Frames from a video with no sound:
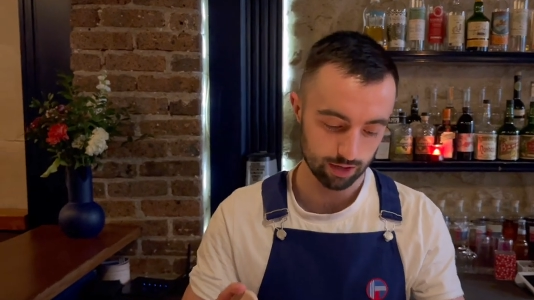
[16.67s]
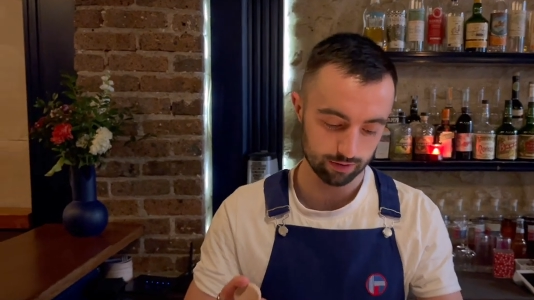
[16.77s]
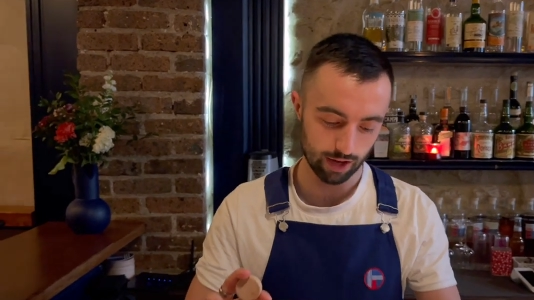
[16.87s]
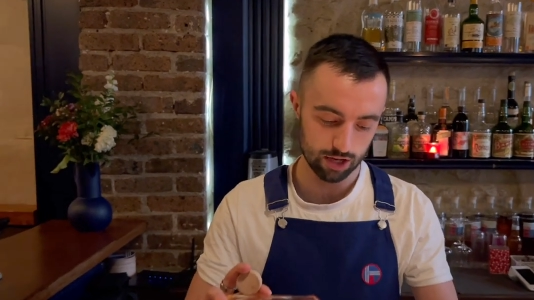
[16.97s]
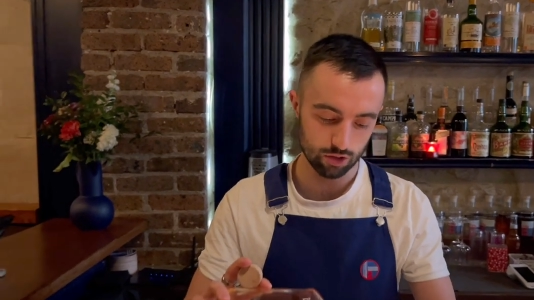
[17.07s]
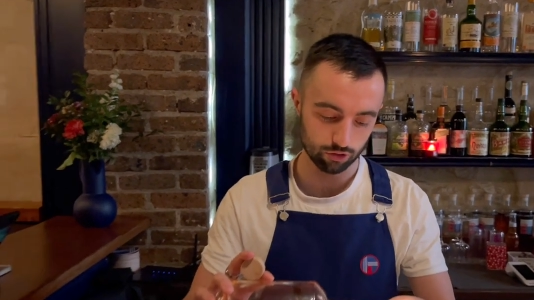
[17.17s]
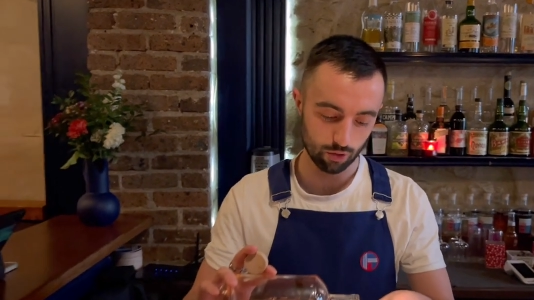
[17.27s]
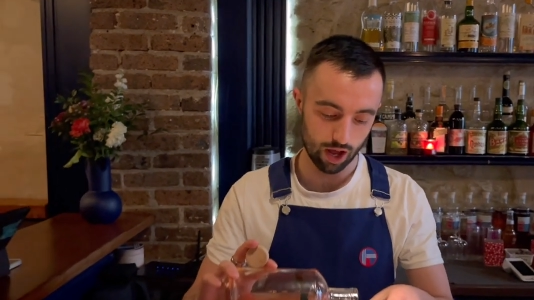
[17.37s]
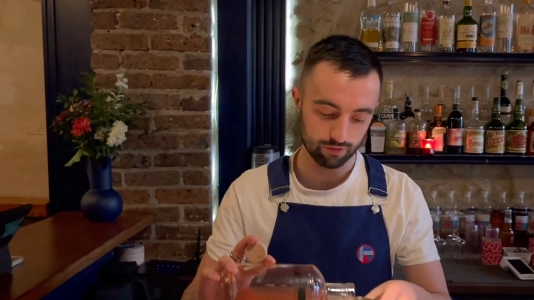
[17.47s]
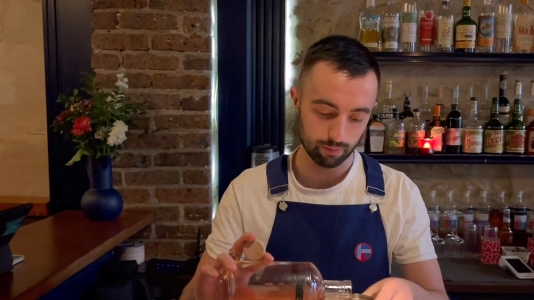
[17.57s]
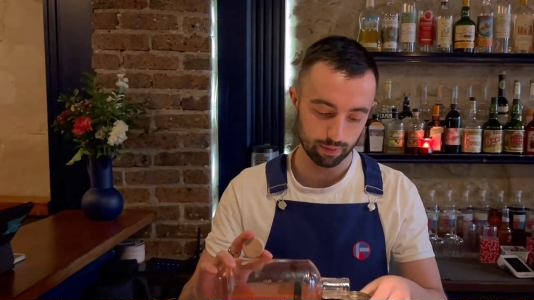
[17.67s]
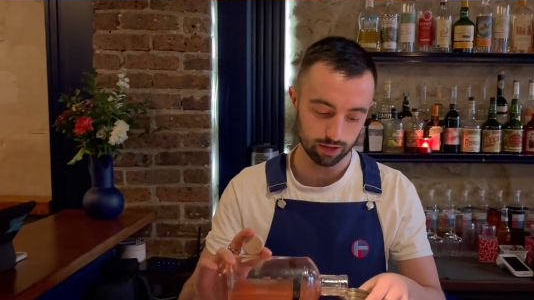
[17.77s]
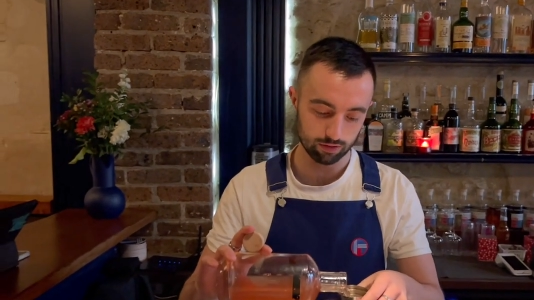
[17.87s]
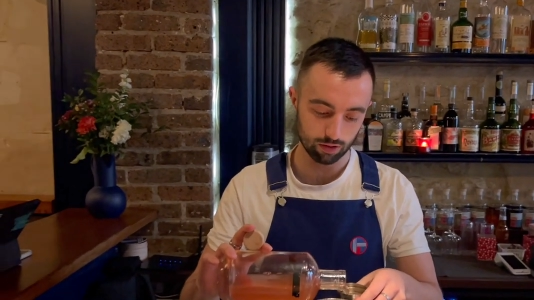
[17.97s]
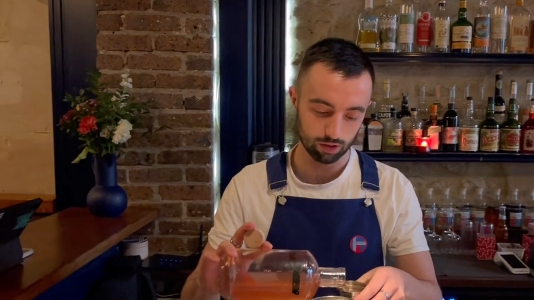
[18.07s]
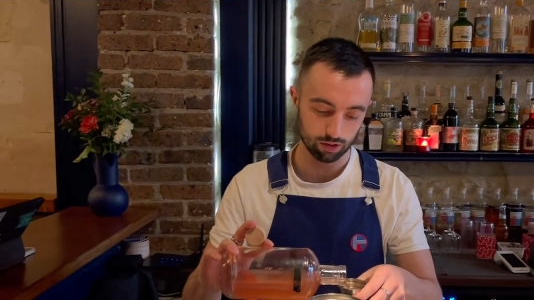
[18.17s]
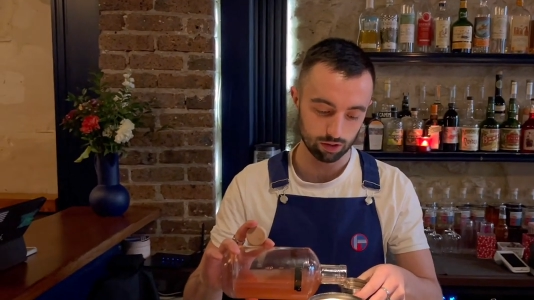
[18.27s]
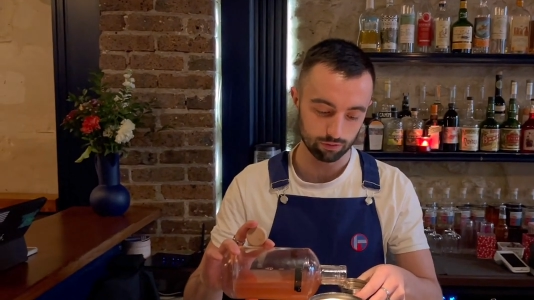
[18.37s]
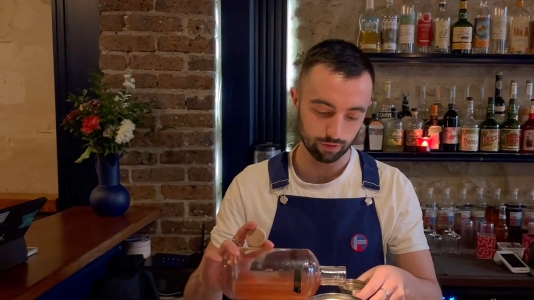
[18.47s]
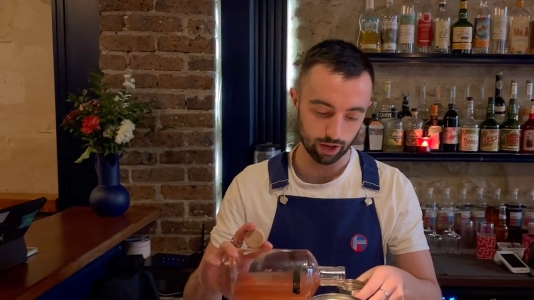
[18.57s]
Inside you also have a bit
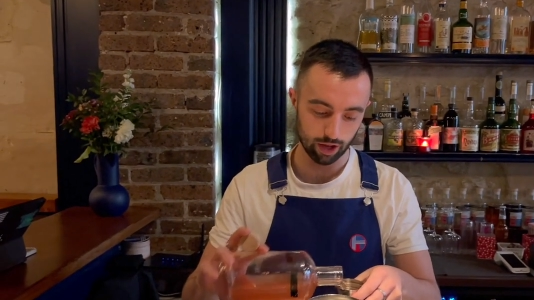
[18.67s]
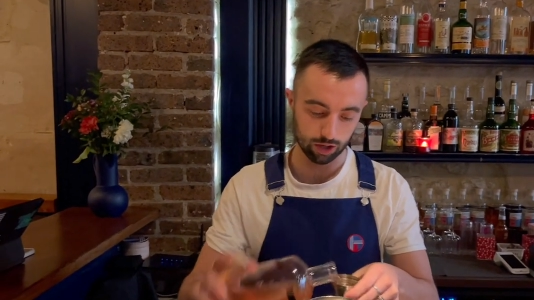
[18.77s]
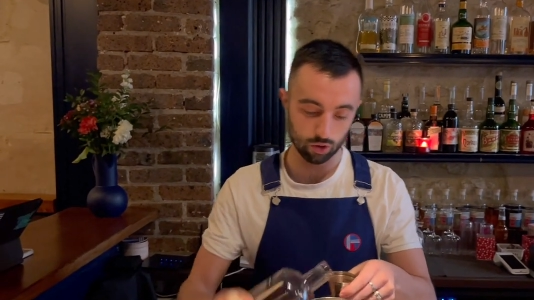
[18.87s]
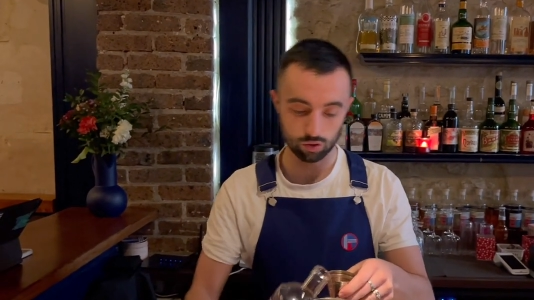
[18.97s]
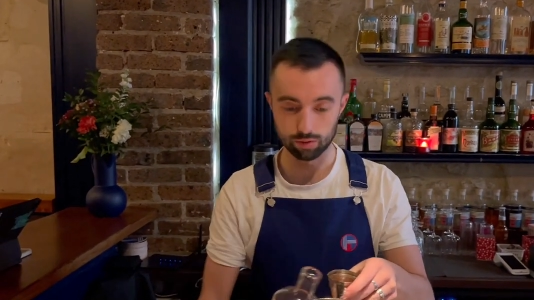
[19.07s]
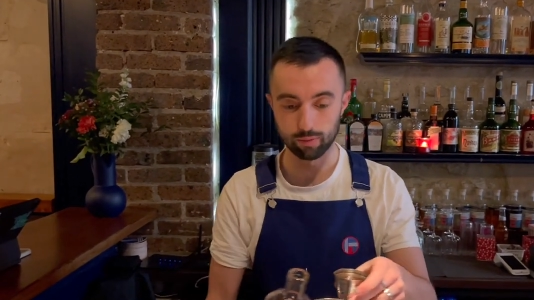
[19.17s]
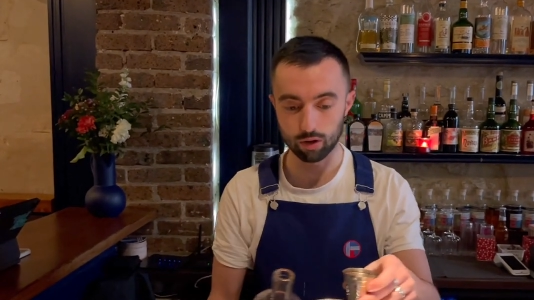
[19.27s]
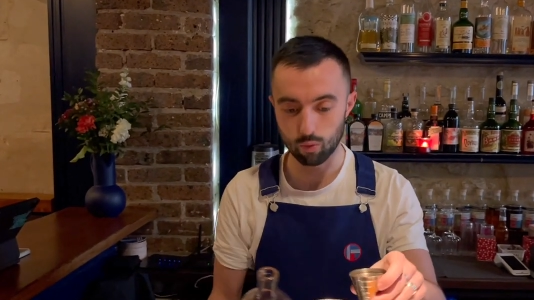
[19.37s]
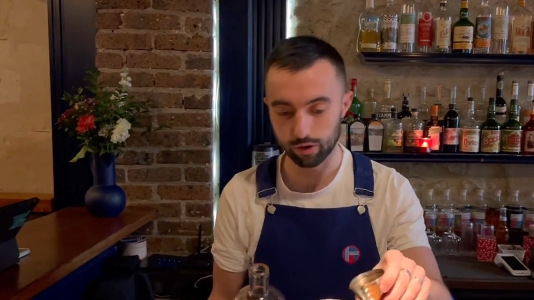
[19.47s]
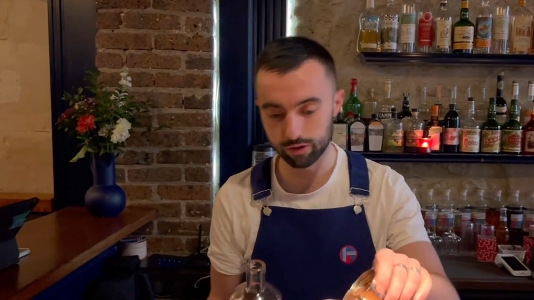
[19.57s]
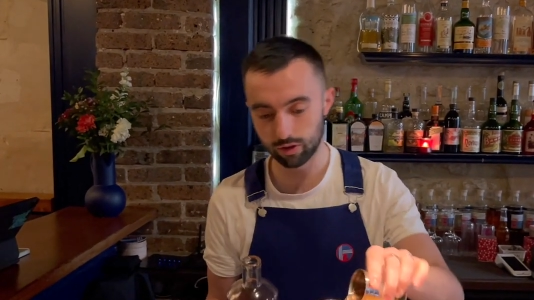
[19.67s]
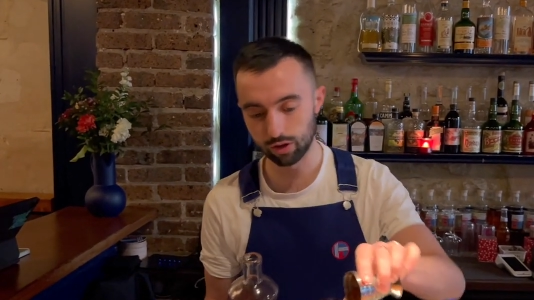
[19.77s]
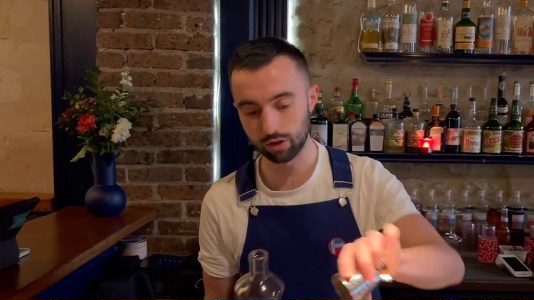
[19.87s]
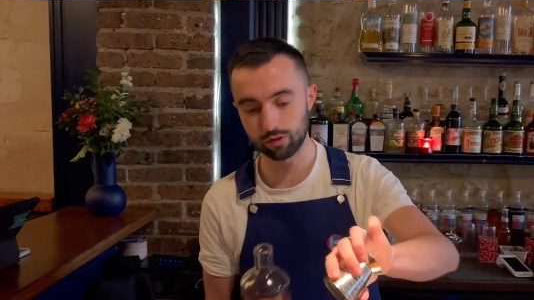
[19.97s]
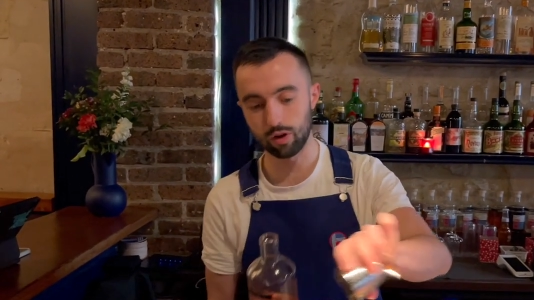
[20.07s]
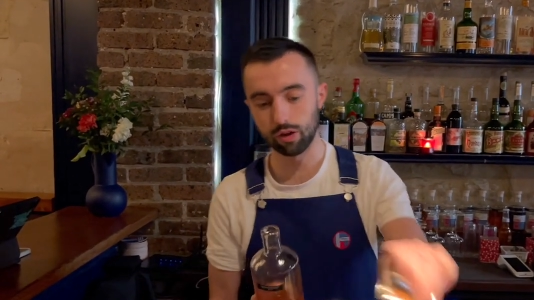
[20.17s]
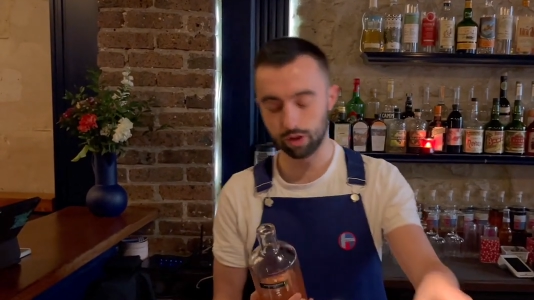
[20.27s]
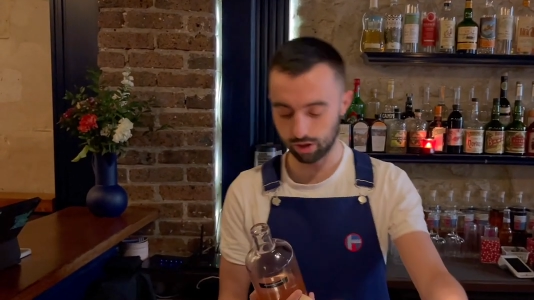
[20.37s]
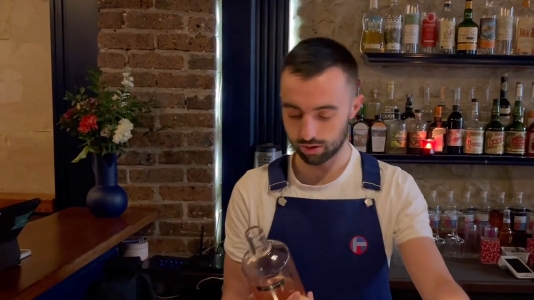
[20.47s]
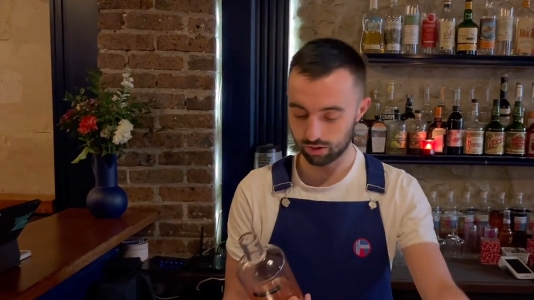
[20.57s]
of cola mugwort and lots of
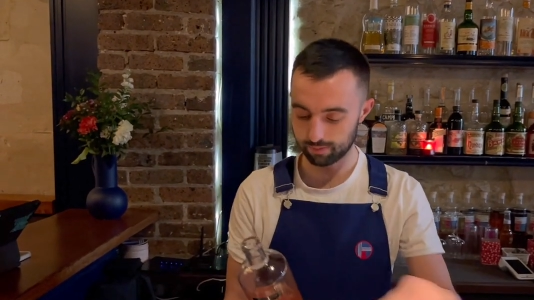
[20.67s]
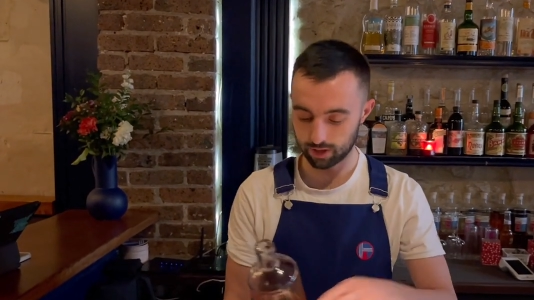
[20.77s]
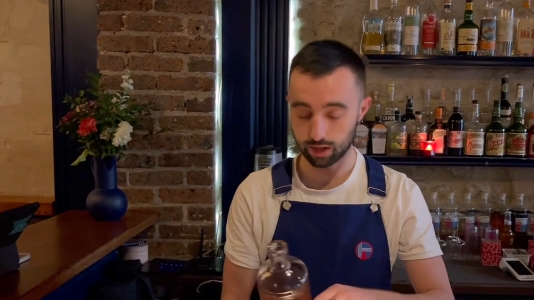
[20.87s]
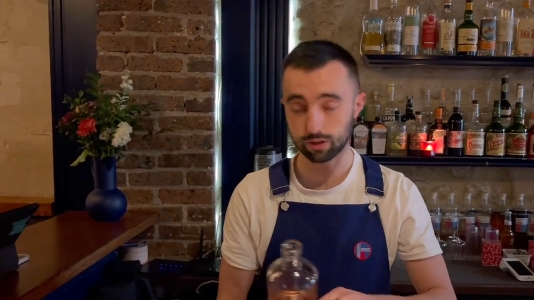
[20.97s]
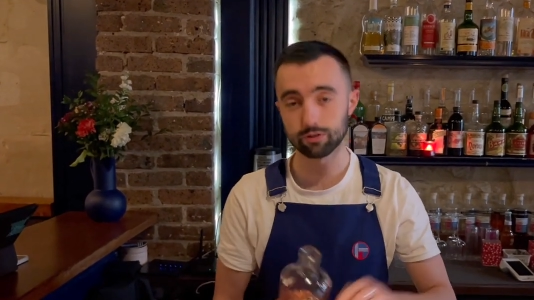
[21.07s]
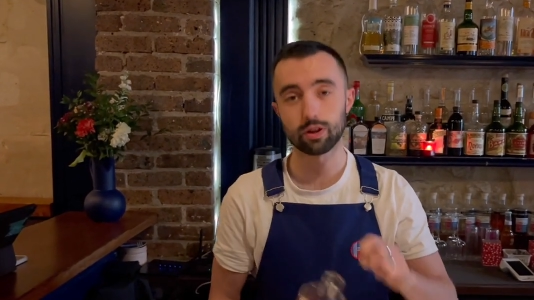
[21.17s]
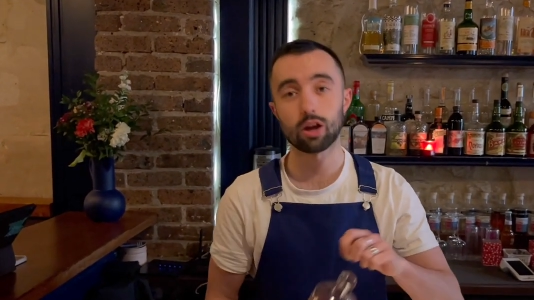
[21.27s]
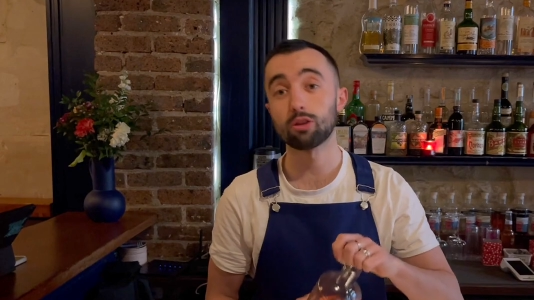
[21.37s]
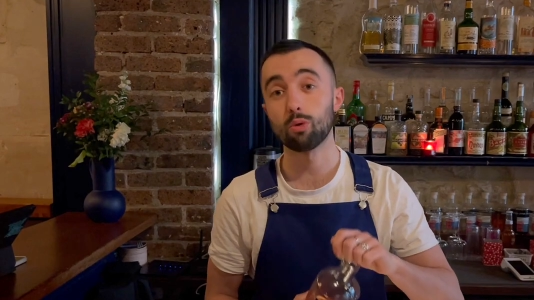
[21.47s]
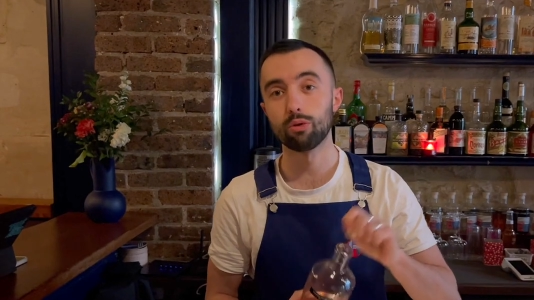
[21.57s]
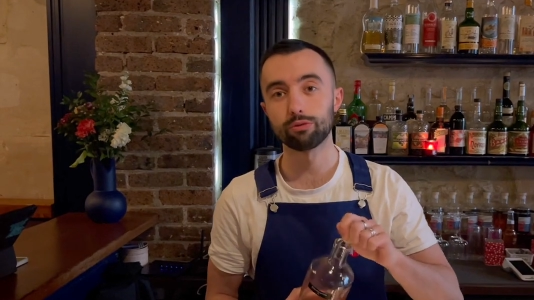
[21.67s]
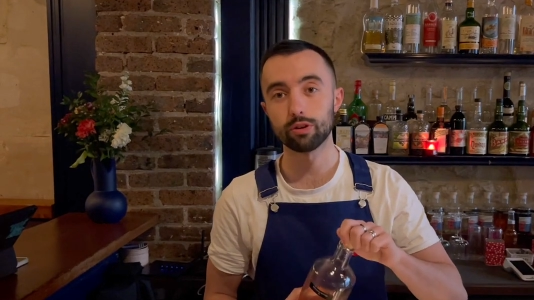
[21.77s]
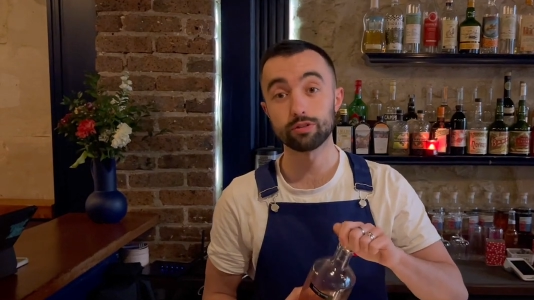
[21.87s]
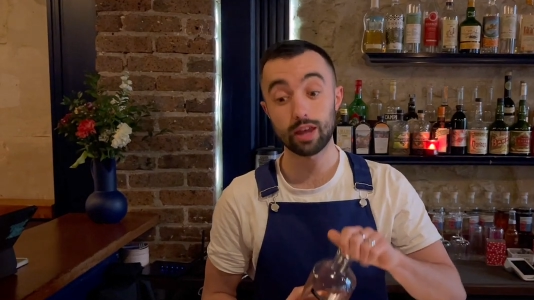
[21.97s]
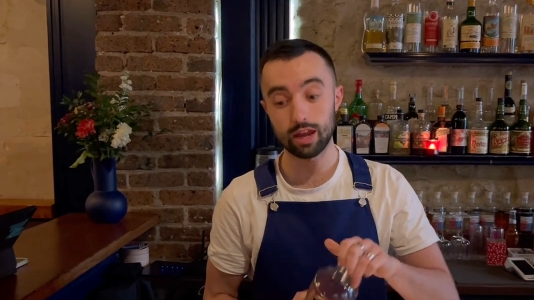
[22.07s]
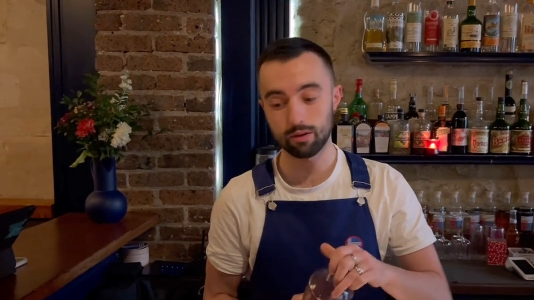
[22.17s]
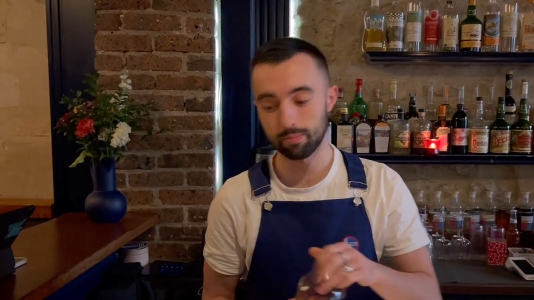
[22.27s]
other botanicals that are grown for us here in